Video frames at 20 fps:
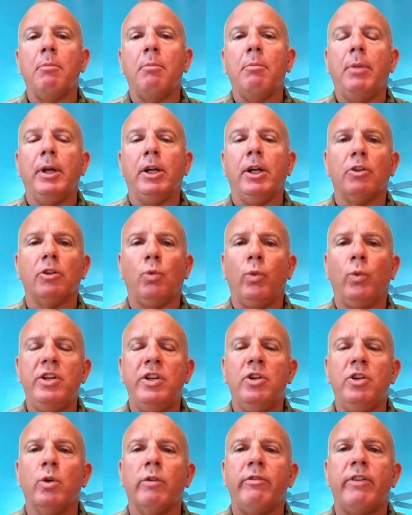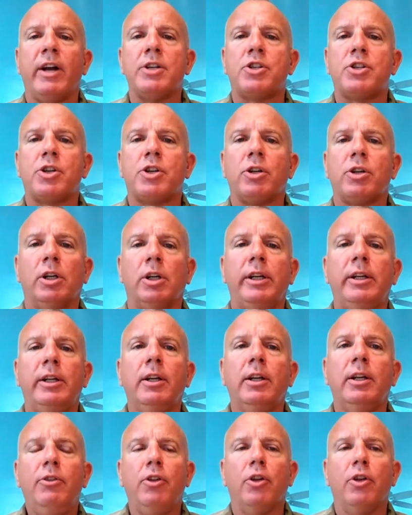because we knew eventually
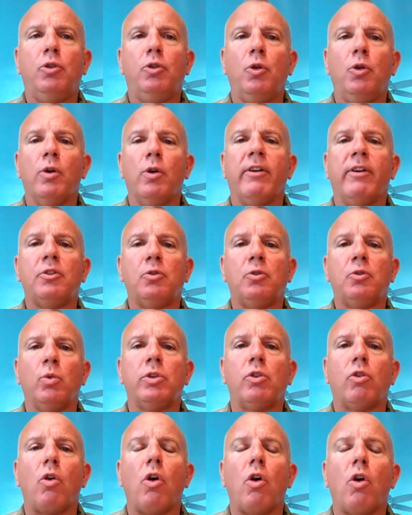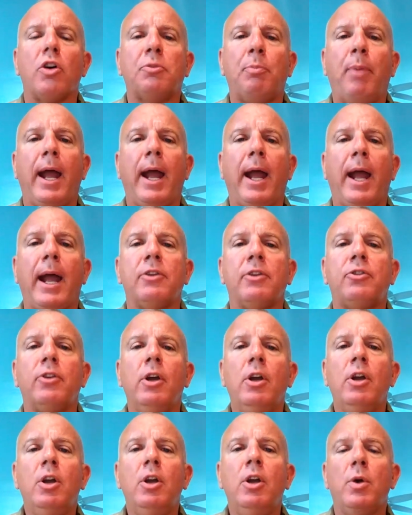the two of us would cross paths,
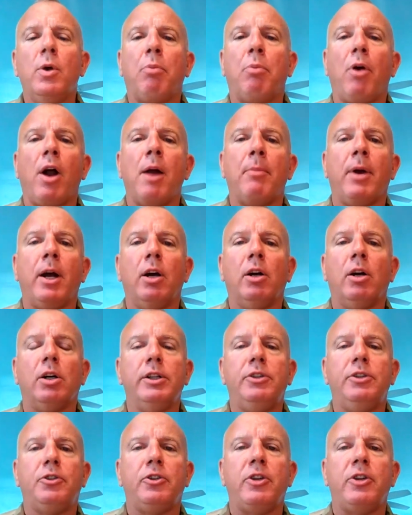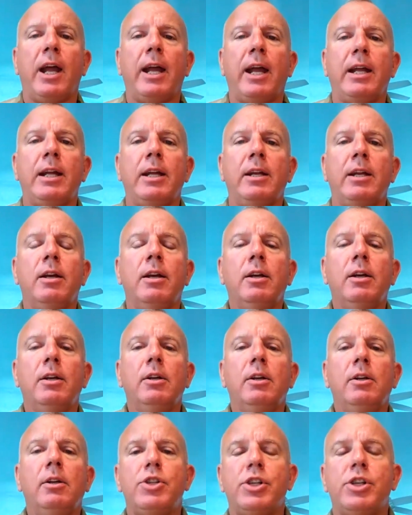we primarily stayed.
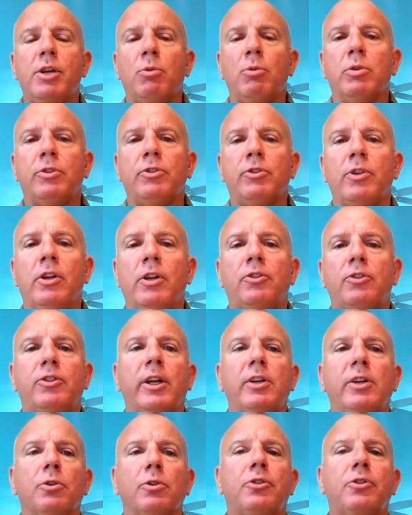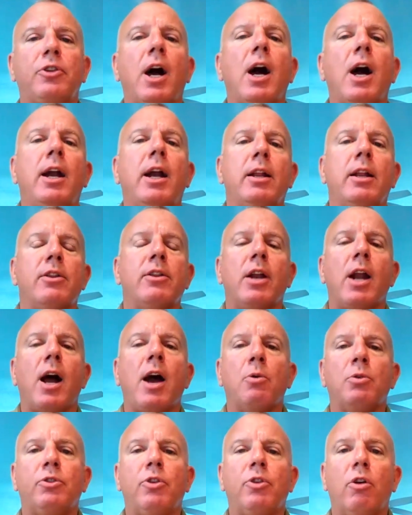She was in the Signal side, and then I
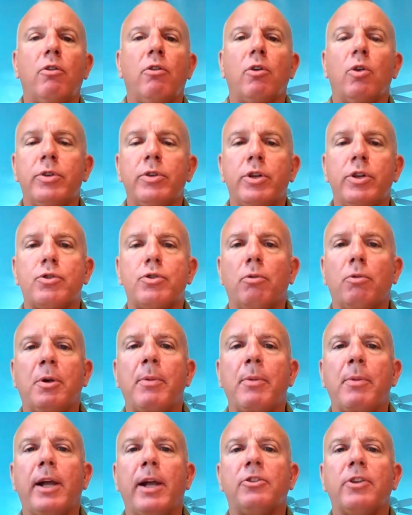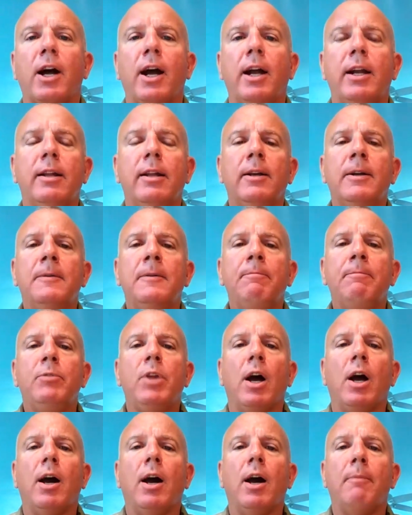was over on the Troop Command side.
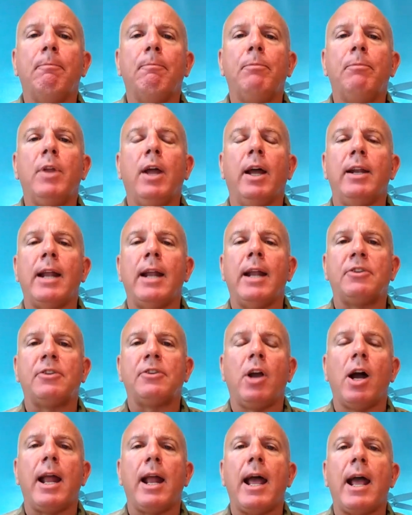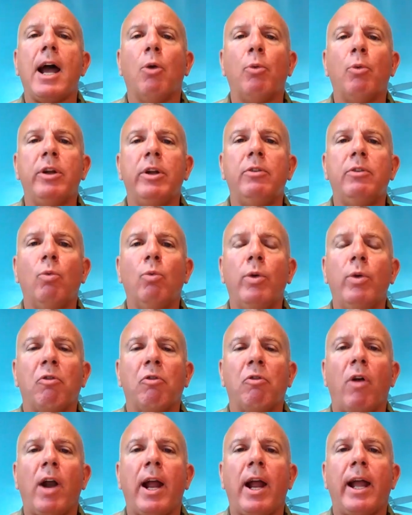And that's kind of how we
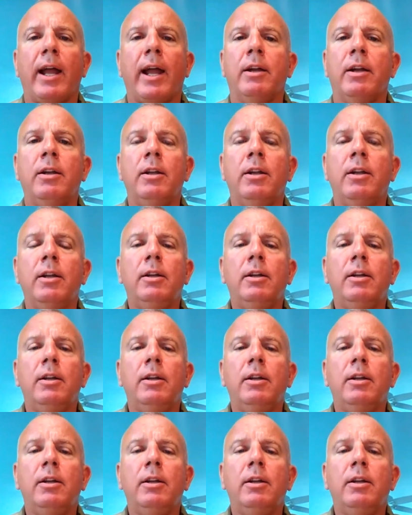ran